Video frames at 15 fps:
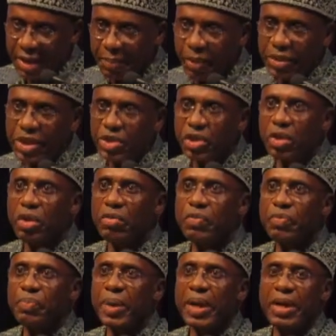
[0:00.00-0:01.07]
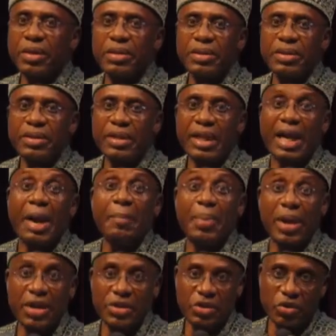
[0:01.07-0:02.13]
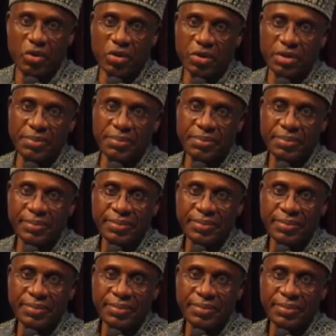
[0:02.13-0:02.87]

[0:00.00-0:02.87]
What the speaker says: the importation of grandparent stock.